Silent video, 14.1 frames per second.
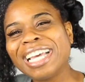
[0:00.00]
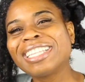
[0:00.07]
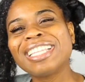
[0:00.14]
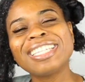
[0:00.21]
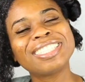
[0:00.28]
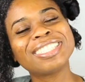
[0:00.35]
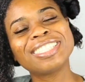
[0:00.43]

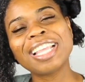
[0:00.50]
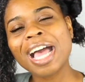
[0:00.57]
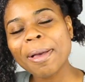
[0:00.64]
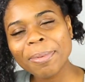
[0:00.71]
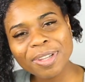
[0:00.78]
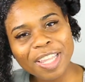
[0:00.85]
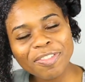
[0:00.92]
This is
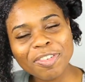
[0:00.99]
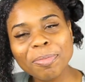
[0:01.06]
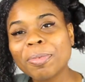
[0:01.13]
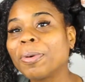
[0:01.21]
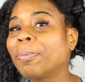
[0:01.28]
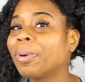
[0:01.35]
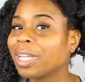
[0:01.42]
not
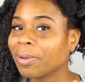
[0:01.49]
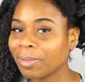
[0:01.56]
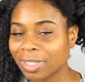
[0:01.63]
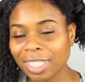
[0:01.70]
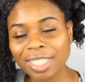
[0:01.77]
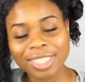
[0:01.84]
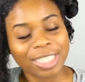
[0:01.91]
believable, but it
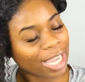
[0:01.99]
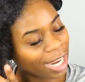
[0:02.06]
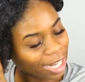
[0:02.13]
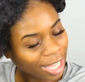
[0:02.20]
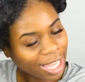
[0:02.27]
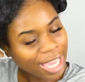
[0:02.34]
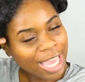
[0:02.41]
was
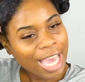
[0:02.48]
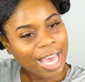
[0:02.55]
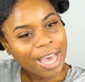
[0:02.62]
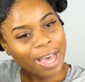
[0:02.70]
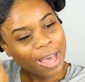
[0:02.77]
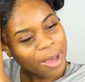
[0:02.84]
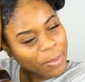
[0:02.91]
entertaining.
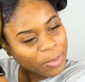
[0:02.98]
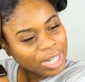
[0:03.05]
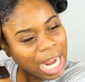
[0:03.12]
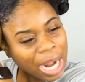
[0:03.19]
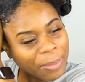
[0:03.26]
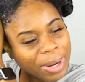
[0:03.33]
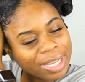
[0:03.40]
Would
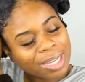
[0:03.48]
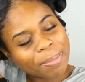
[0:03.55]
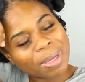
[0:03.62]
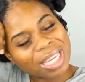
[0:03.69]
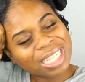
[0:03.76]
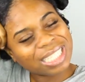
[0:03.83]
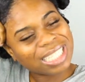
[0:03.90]
I
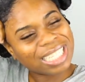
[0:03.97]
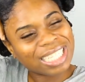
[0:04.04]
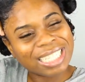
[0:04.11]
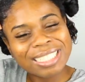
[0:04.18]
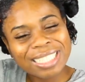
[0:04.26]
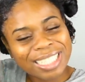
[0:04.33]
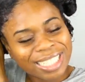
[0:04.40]
recommend
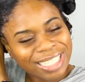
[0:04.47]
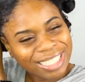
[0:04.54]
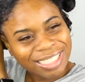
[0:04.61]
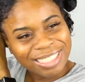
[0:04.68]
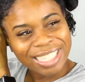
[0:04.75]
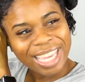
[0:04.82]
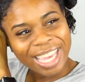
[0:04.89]
it?
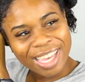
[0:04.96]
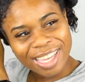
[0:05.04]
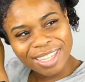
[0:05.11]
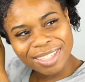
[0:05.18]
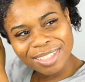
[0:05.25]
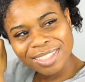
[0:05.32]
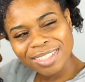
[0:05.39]
Yeah.
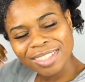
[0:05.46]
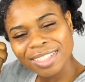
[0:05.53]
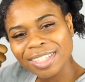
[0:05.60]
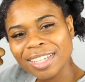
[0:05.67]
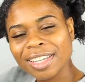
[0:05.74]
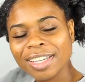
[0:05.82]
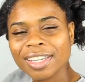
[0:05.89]

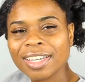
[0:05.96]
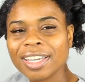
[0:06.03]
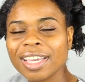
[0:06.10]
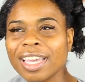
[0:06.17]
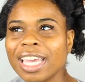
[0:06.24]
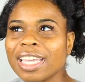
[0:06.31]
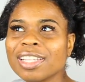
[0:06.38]

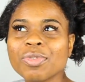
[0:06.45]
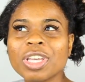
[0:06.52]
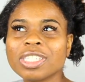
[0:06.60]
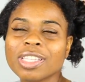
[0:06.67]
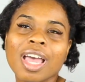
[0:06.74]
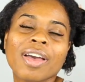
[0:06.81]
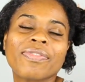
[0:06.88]

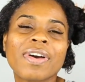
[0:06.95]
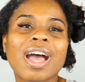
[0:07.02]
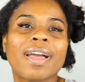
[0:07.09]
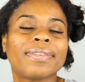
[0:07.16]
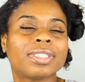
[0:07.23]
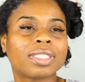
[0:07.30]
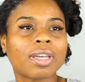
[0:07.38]
It's not
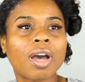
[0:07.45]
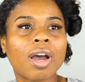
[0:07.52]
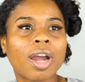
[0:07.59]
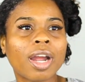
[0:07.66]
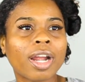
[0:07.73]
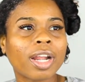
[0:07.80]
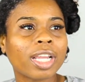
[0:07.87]

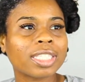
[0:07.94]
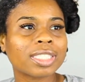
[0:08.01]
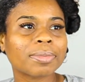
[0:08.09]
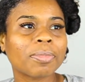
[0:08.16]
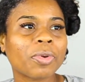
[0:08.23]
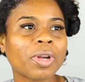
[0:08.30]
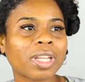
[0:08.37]
5-star. It's
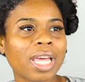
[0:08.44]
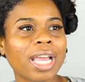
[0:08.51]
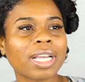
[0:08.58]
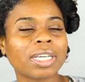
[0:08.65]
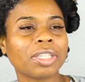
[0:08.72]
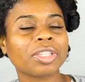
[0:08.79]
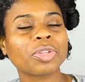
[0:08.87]
more
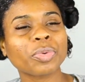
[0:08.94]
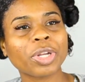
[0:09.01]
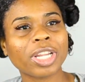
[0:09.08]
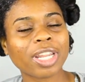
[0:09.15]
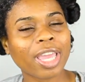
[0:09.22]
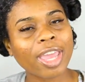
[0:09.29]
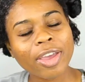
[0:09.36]
like a
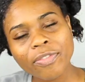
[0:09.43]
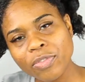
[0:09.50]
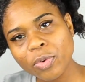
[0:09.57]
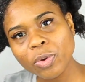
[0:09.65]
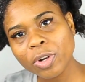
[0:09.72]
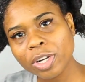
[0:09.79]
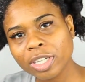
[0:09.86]
3.5,
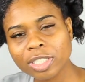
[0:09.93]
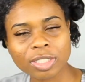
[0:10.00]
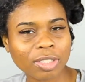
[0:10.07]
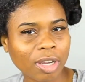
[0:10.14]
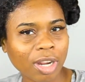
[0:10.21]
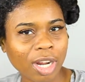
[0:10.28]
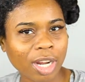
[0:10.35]

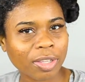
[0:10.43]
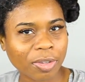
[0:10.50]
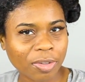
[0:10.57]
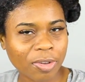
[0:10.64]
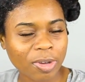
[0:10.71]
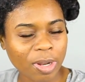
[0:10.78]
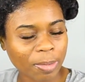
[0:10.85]
4-star. You
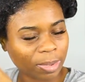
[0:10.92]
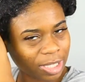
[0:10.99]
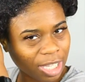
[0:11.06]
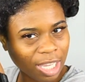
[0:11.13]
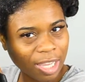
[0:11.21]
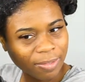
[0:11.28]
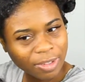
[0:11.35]
know what I'm
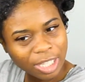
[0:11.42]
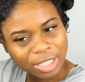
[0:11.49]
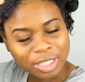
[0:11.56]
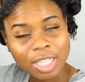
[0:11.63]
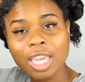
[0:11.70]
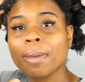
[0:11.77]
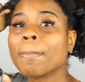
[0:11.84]
saying? This,
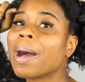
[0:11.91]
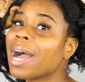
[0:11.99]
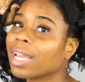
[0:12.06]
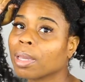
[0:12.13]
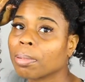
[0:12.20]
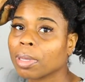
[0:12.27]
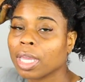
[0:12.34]
in my
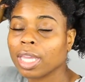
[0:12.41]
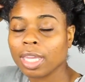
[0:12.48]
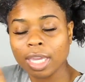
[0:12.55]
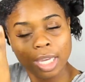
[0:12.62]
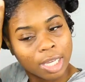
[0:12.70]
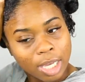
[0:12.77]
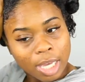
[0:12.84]

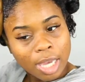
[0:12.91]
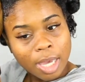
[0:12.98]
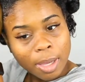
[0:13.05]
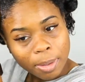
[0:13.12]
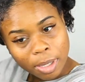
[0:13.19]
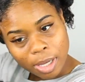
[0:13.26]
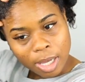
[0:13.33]
opinion,
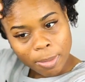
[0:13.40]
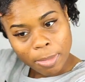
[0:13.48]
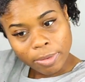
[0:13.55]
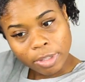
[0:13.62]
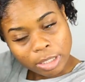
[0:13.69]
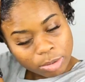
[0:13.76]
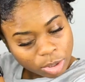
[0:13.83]

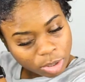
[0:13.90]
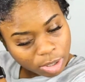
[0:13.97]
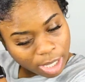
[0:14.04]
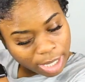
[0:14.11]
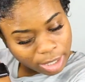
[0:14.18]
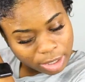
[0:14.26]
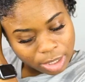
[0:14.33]
if that's what you like.